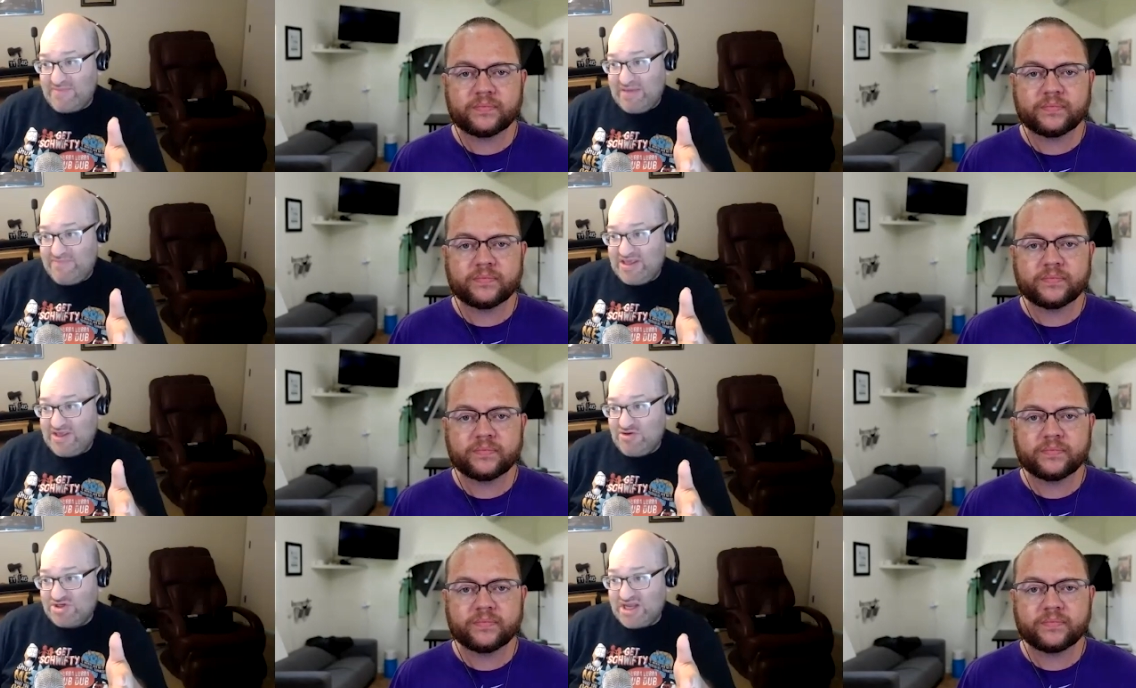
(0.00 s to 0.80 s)
Speaker 1: be
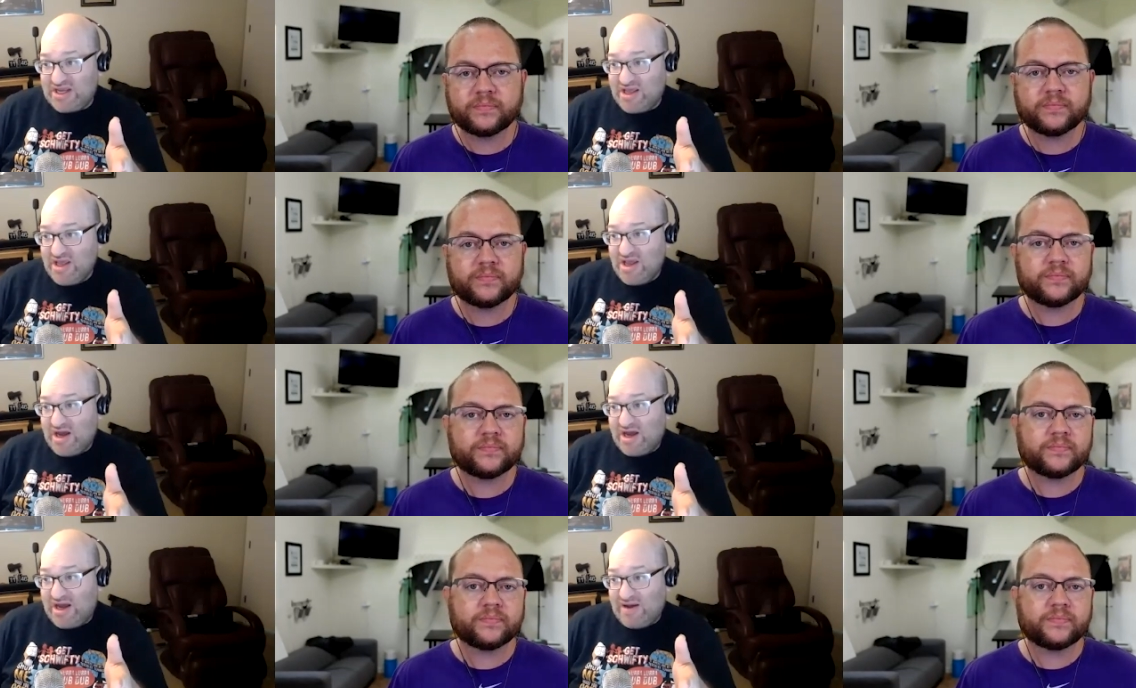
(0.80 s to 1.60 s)
using
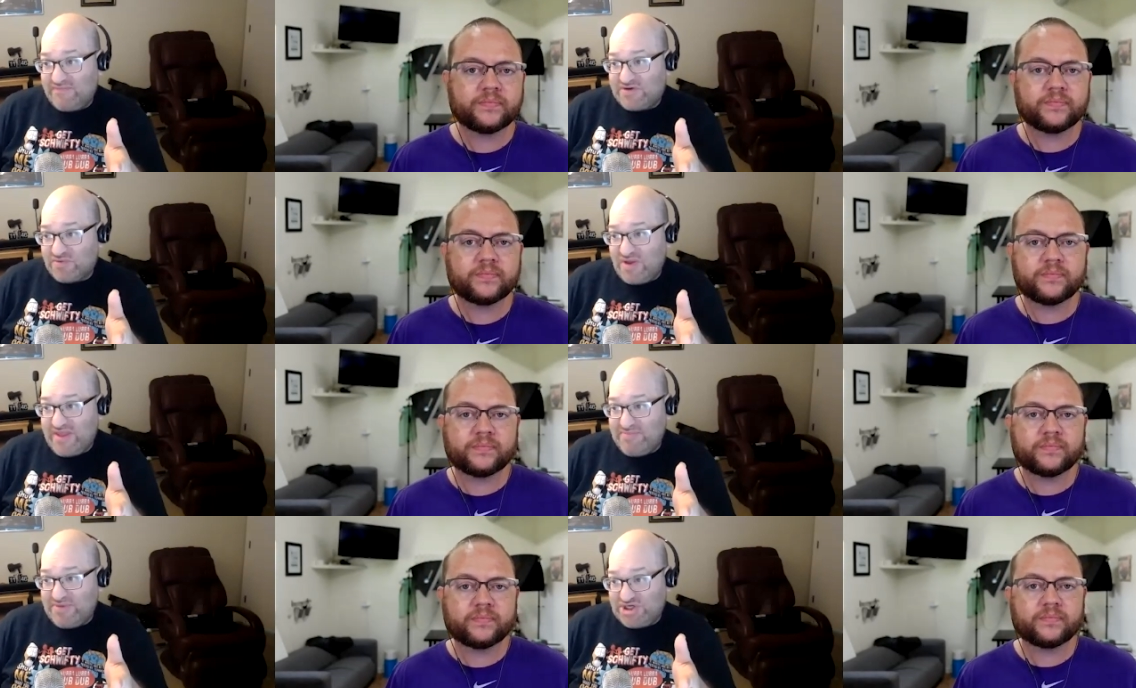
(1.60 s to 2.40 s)
um, to run
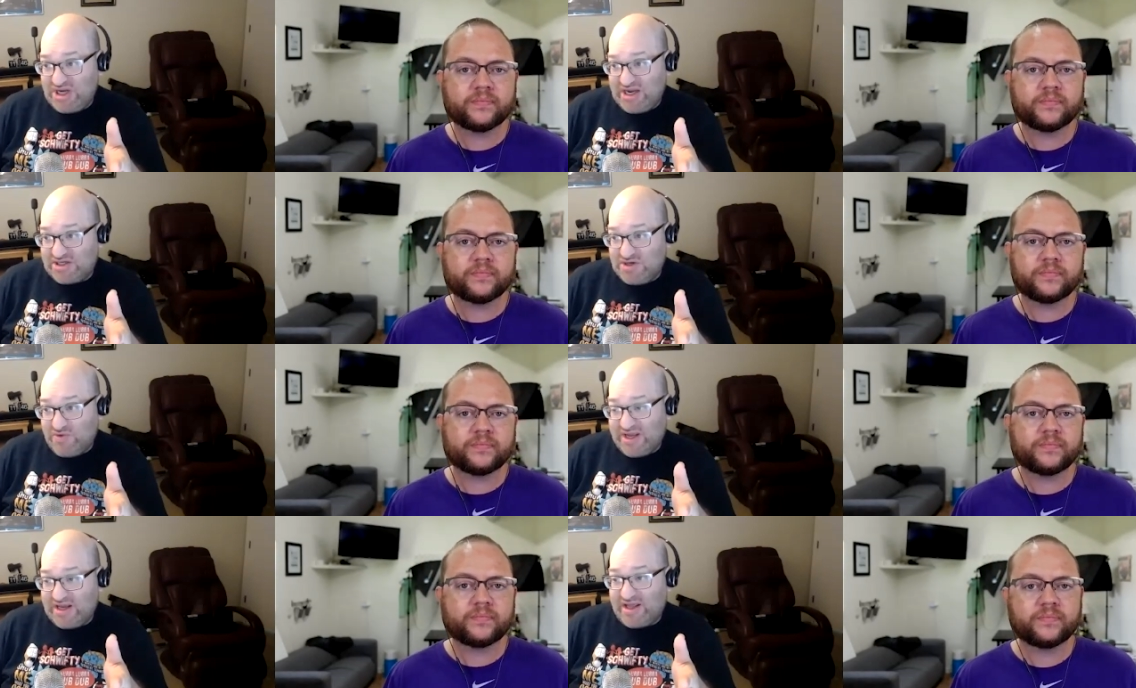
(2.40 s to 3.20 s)
that machine. So you want
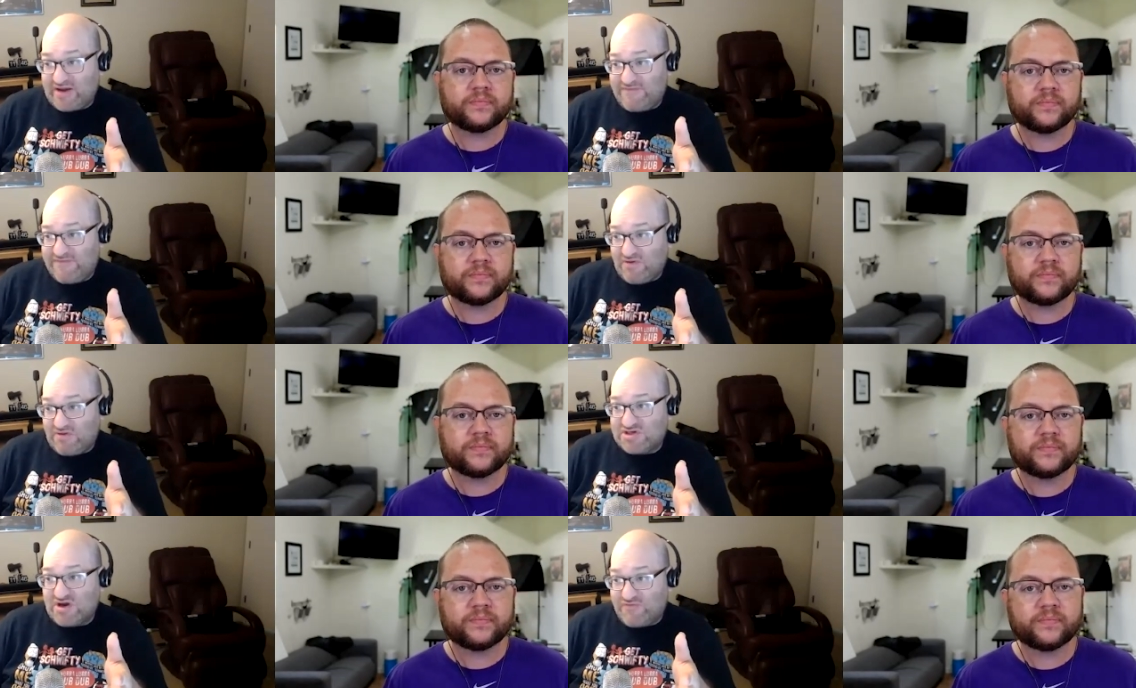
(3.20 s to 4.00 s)
to get like a full
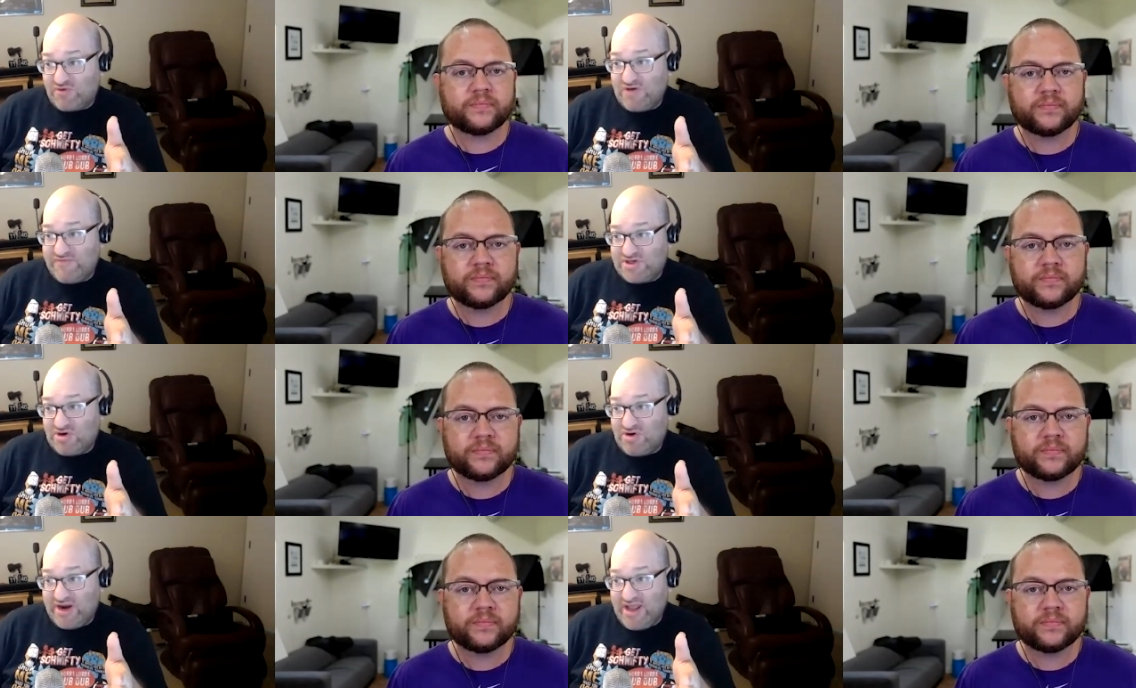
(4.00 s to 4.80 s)
software
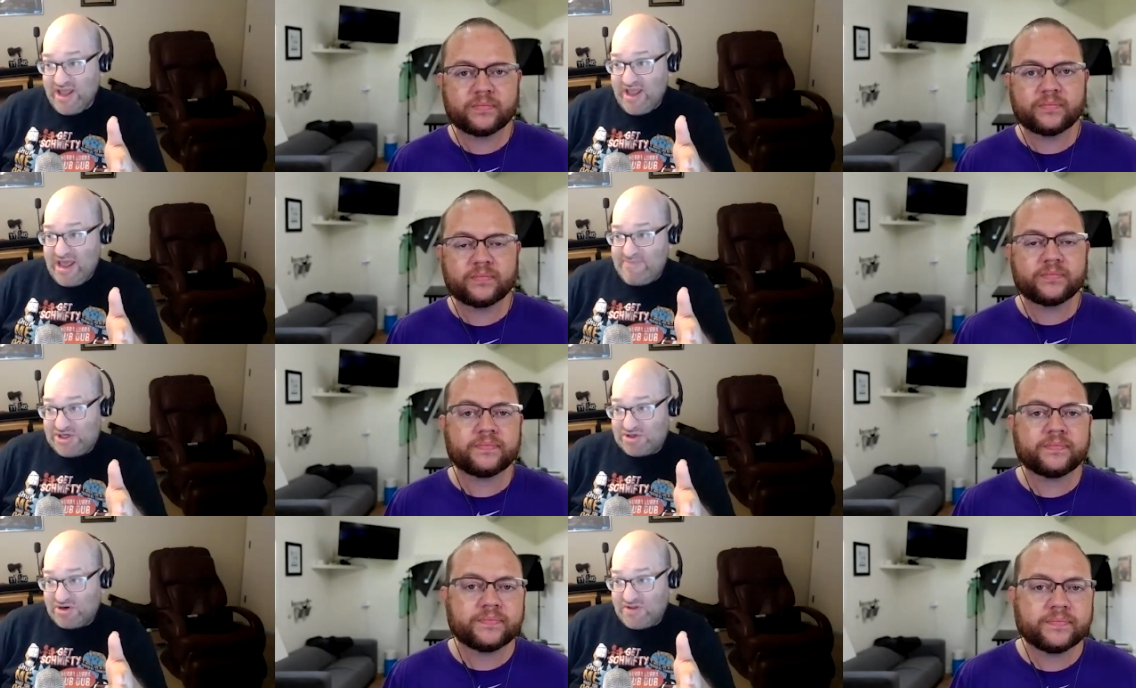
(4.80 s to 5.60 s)
inventory and make
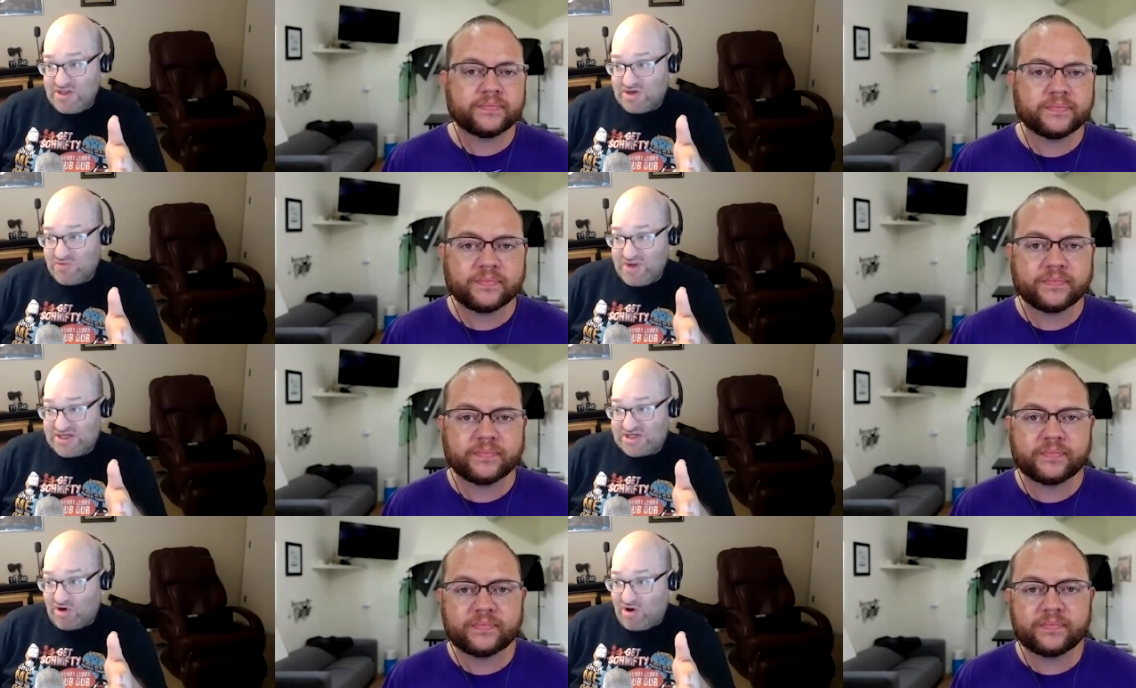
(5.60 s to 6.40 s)
sure that you can
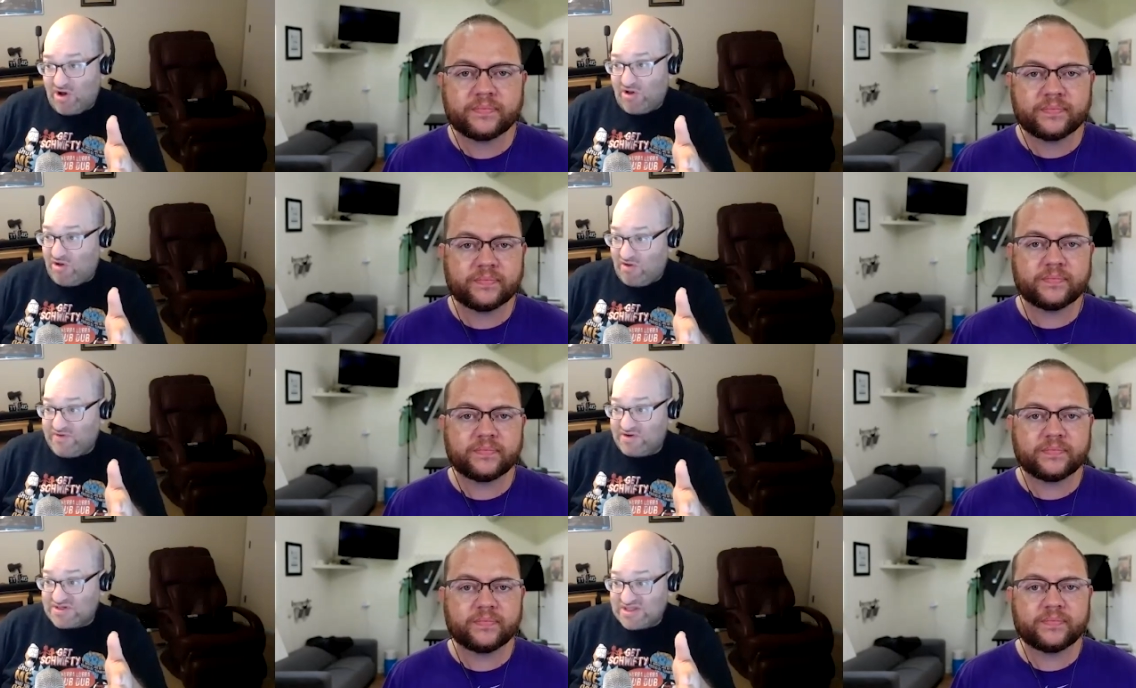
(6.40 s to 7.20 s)
reinstall all
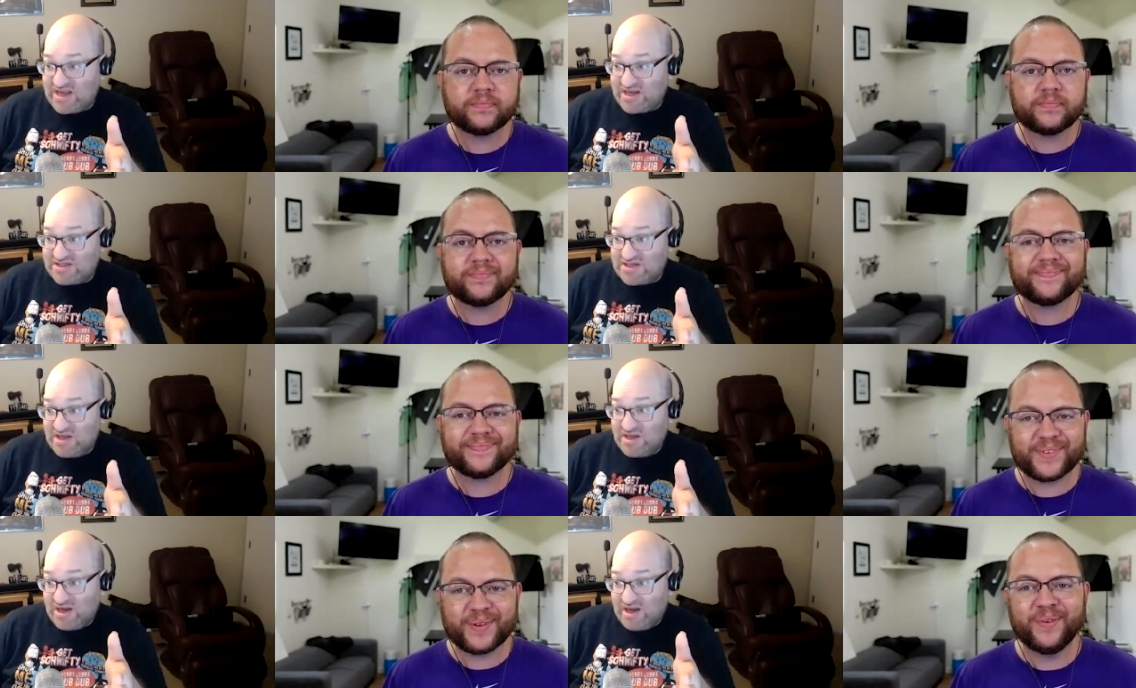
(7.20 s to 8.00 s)
those things,
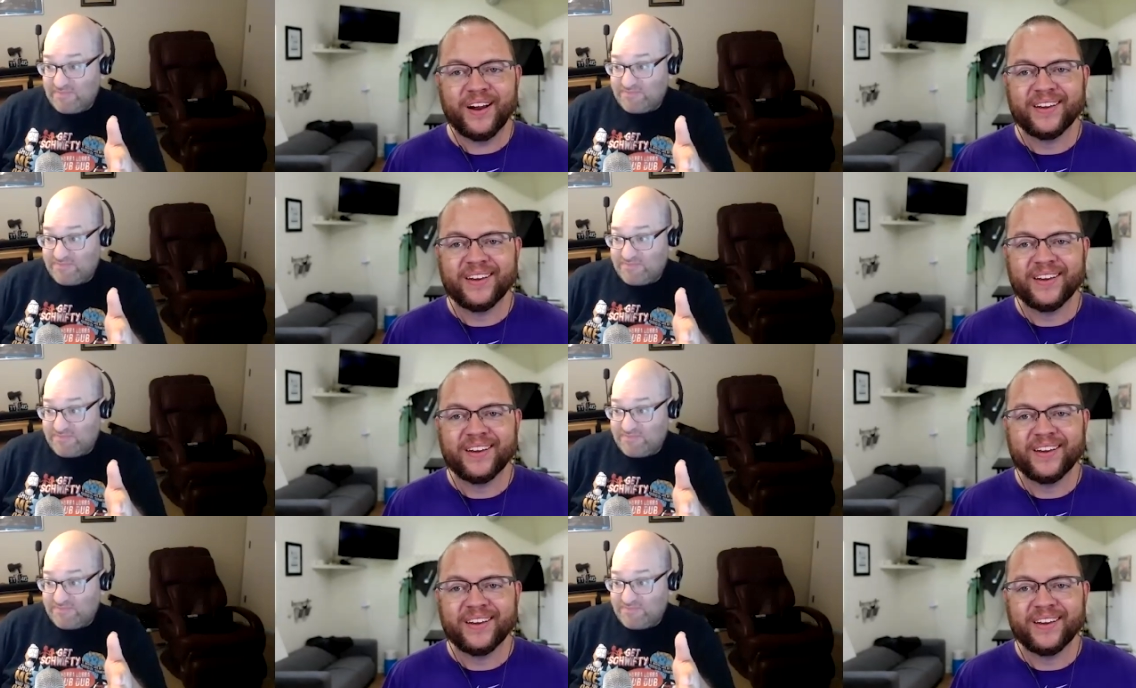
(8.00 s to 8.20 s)
uh, right.